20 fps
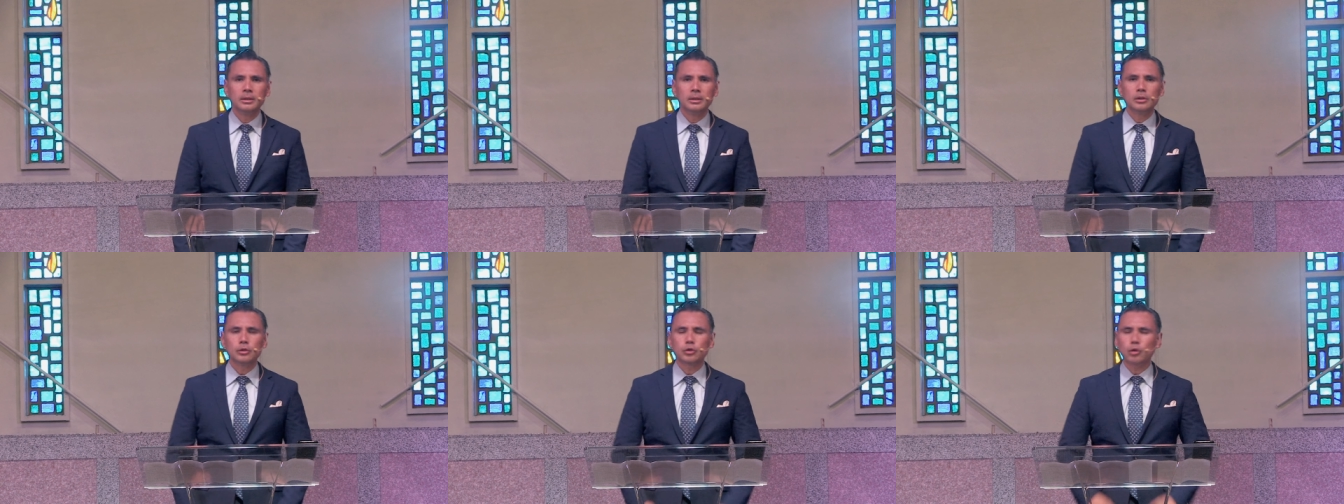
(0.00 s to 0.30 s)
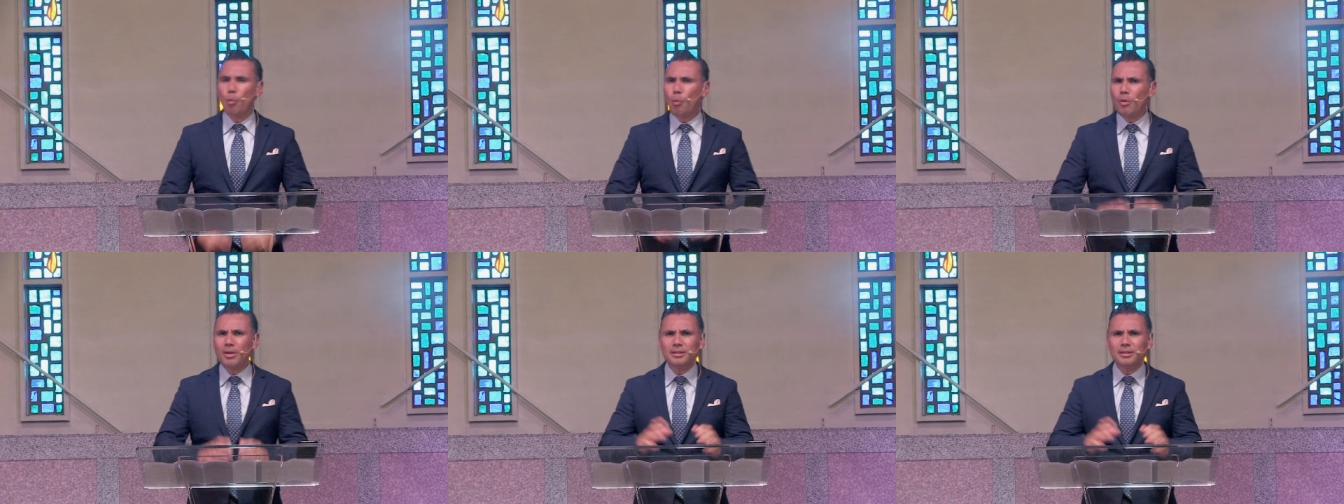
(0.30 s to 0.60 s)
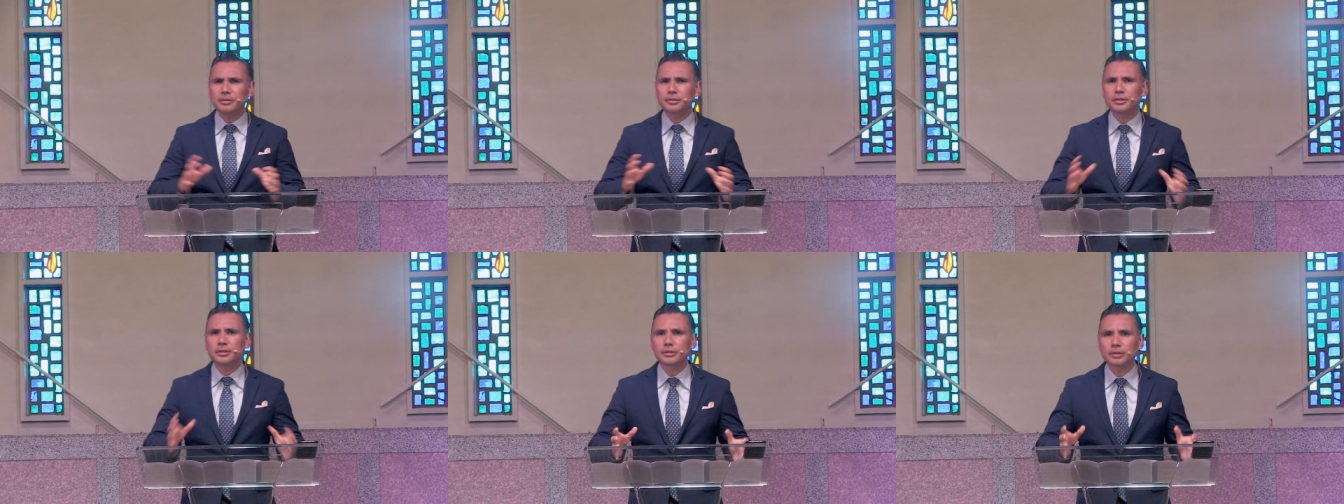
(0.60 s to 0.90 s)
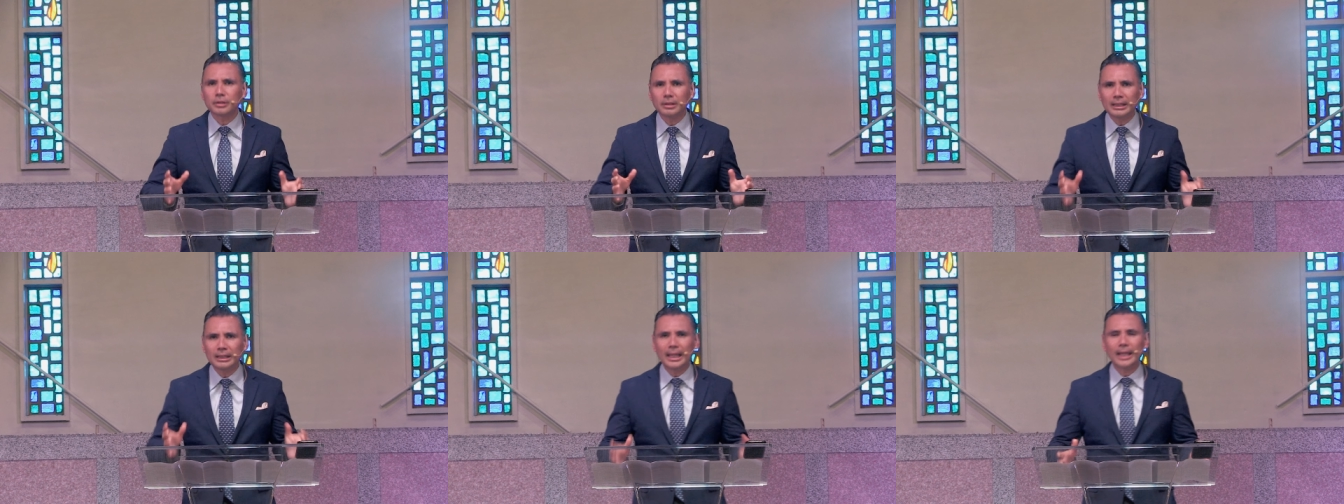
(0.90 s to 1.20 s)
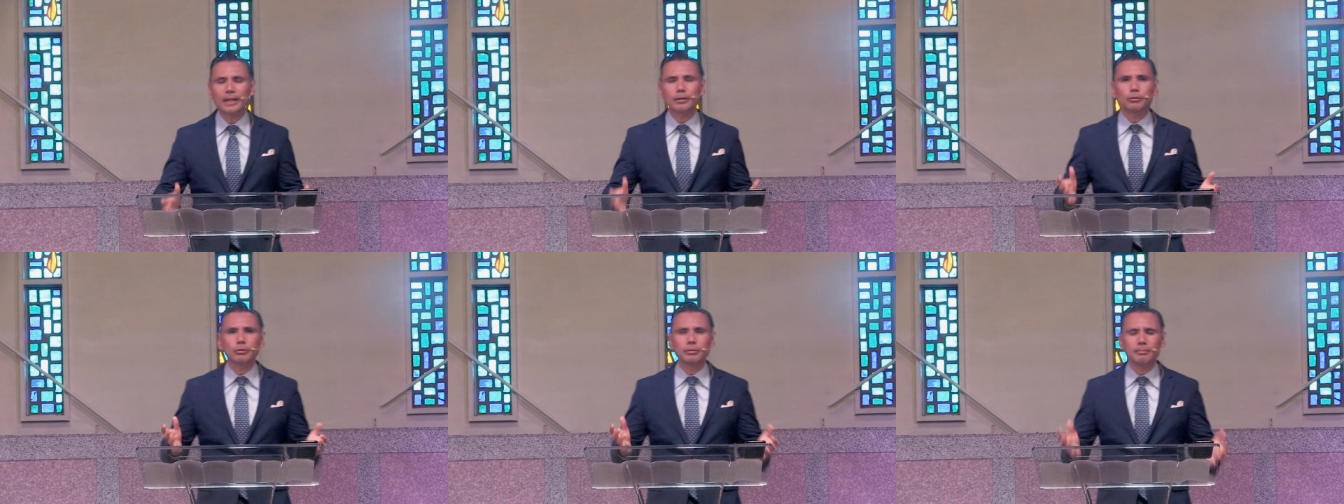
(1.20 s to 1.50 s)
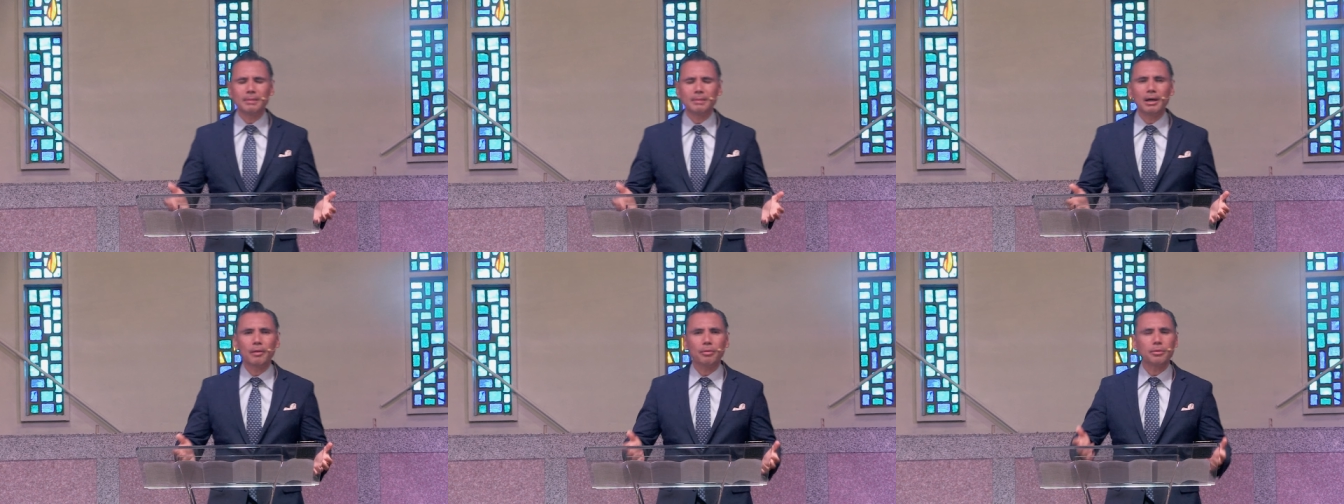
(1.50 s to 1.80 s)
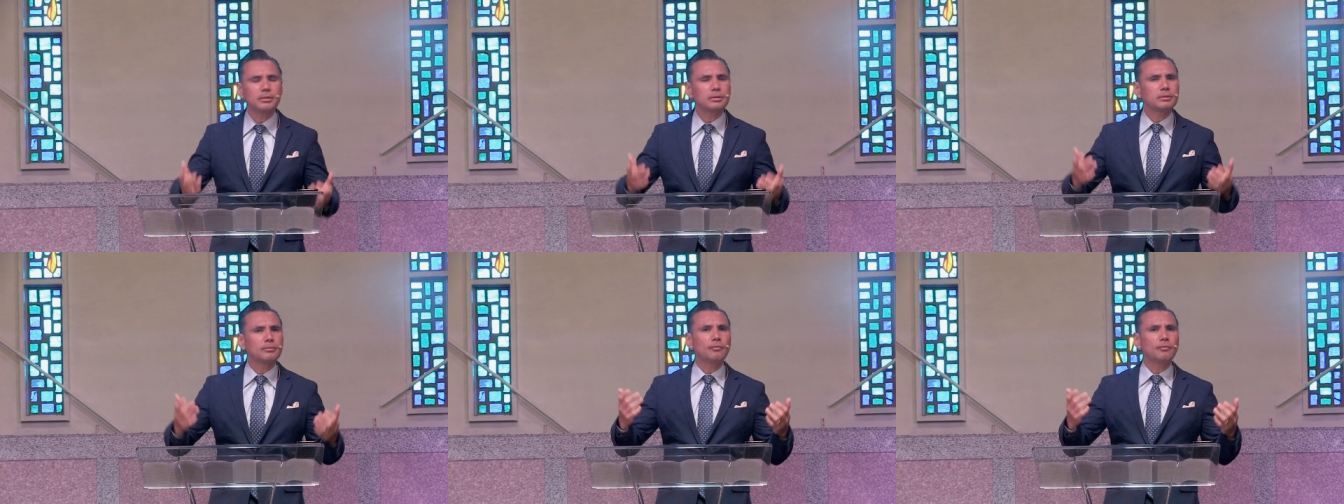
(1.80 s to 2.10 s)
So, what is this letter about,
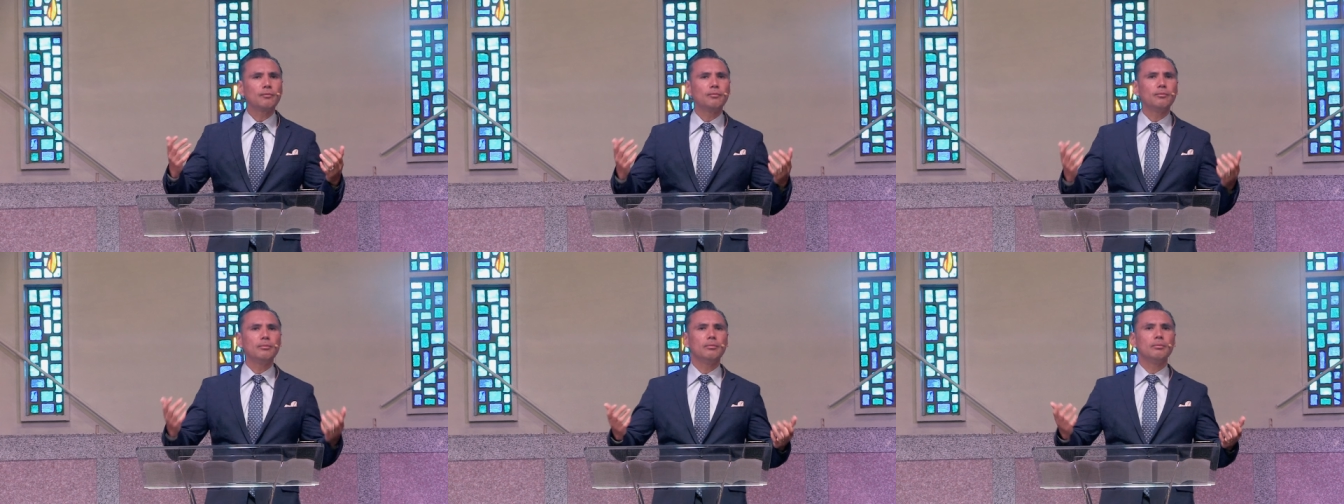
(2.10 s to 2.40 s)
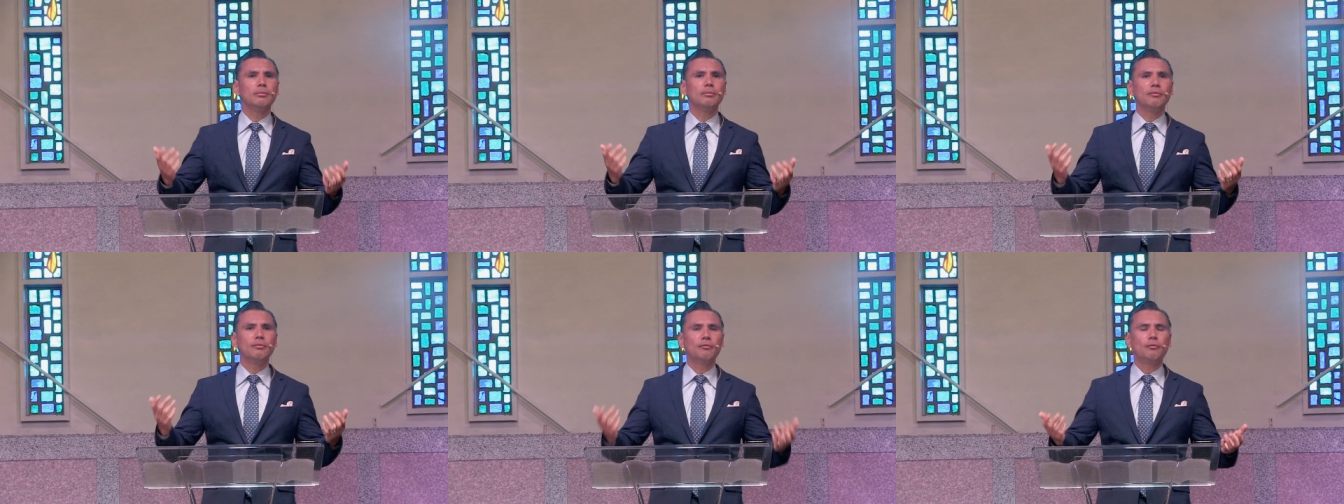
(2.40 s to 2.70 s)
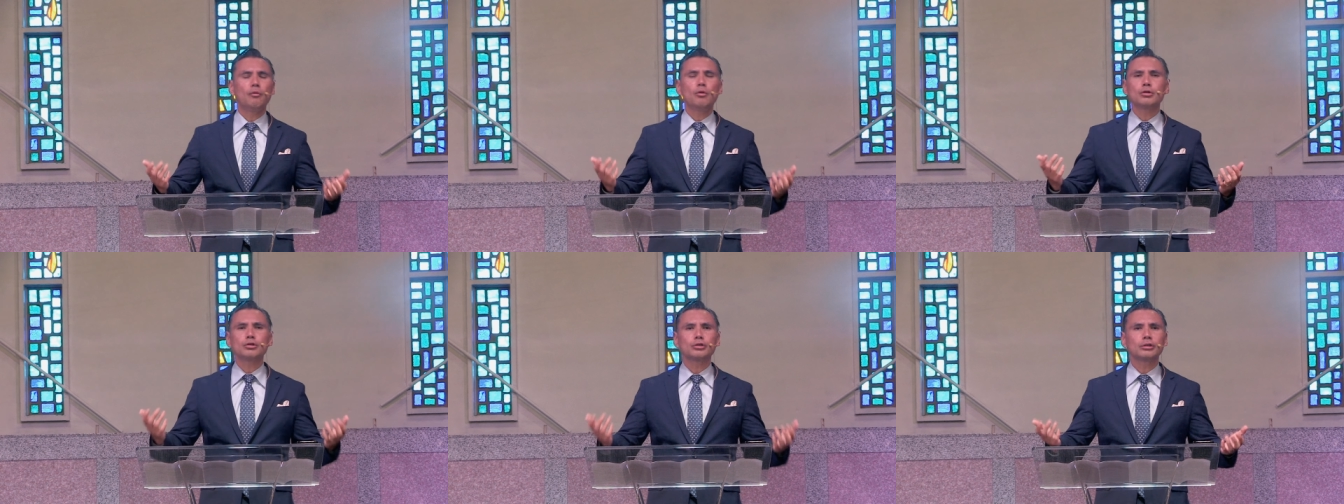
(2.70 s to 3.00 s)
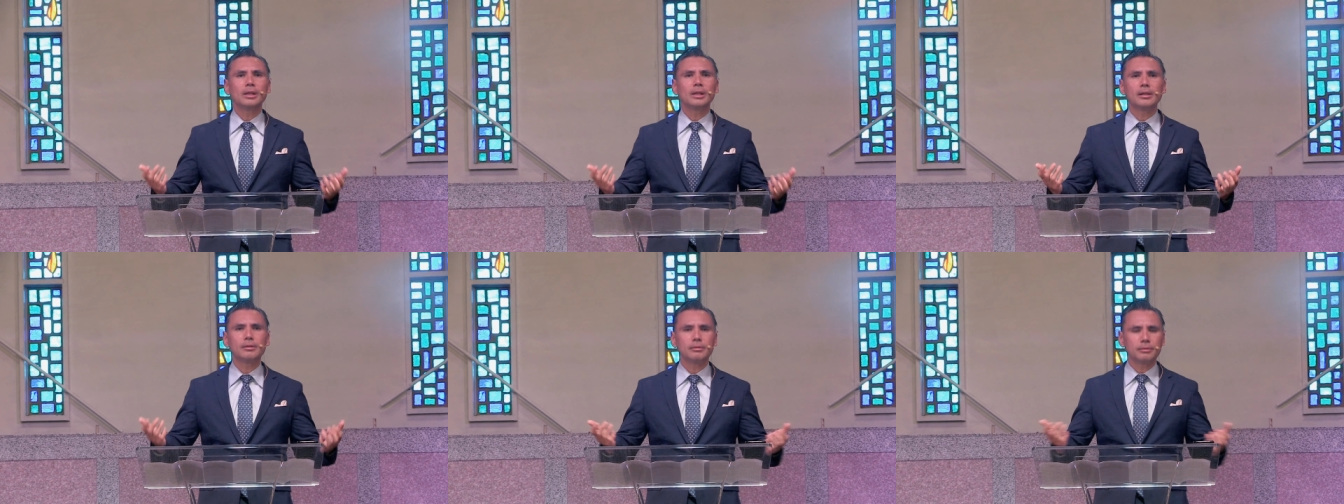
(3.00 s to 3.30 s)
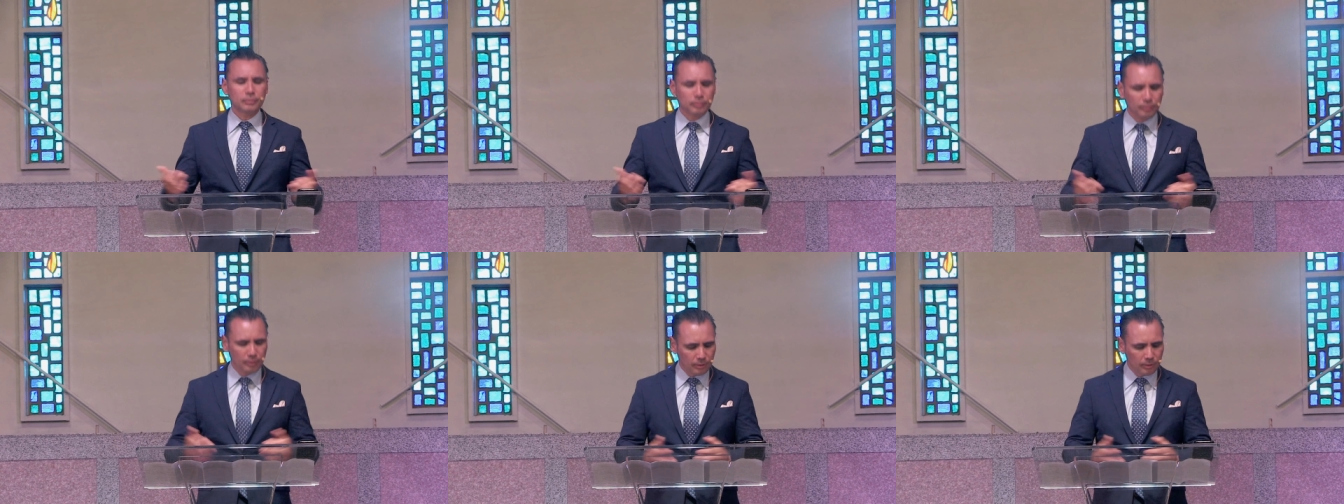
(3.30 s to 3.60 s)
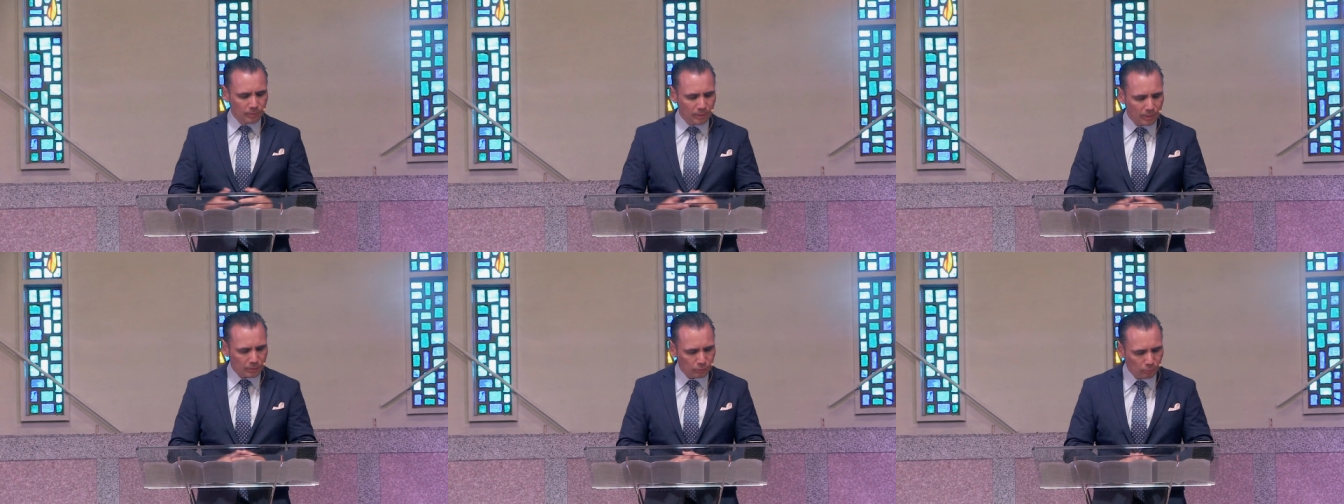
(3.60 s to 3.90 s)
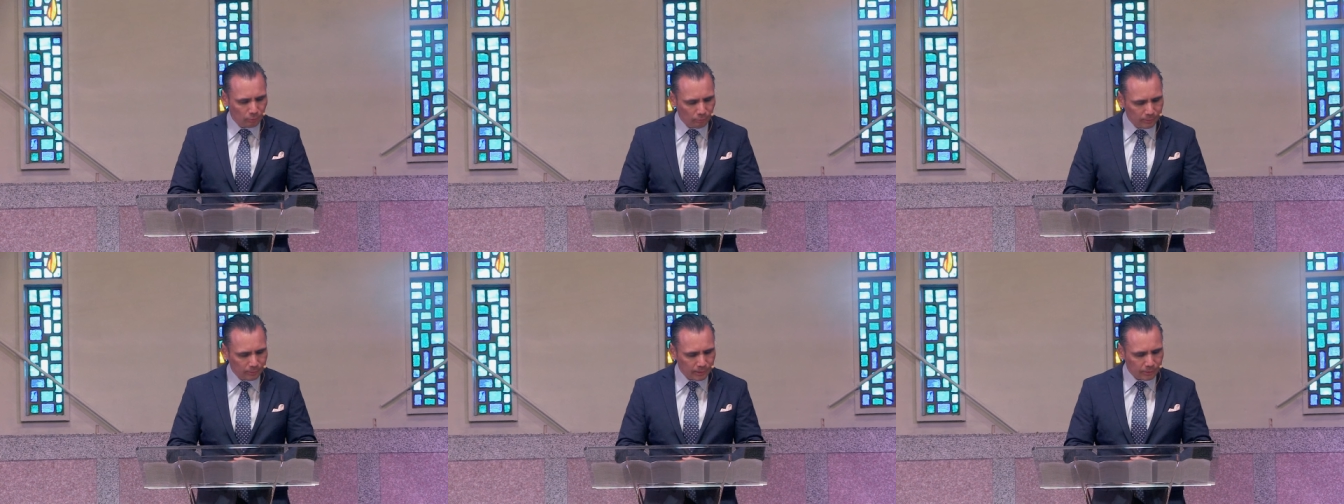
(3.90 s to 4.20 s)
this first letter to the
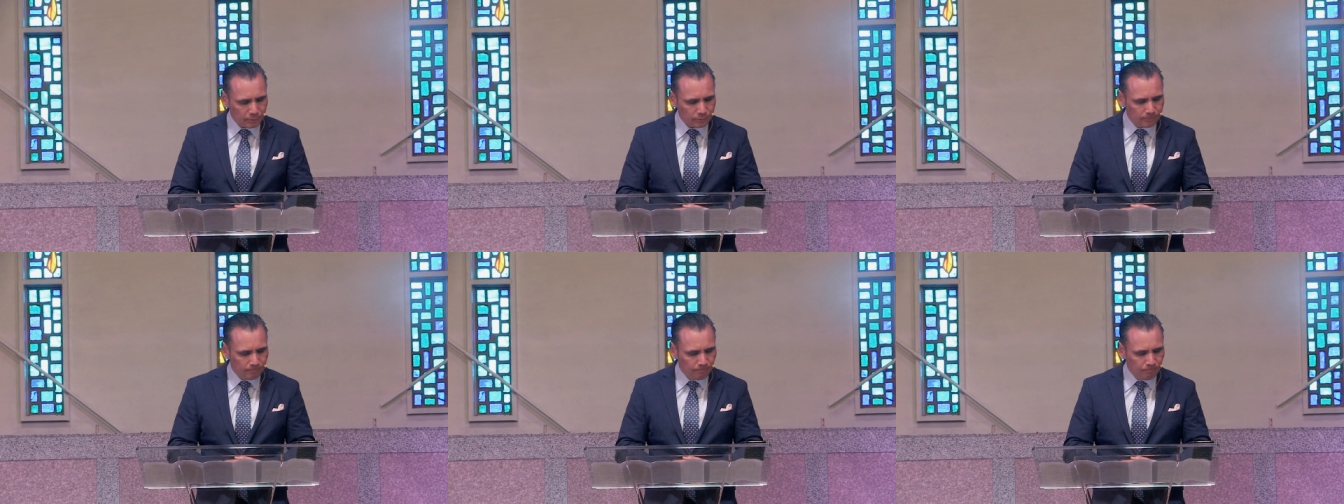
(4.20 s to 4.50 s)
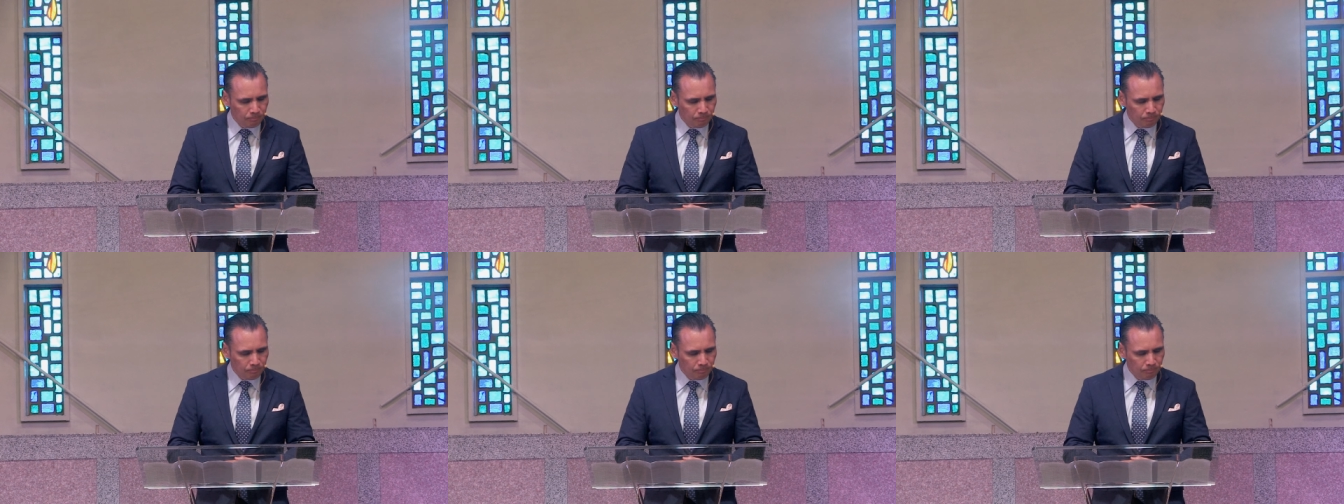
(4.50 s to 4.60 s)
Thessalonians?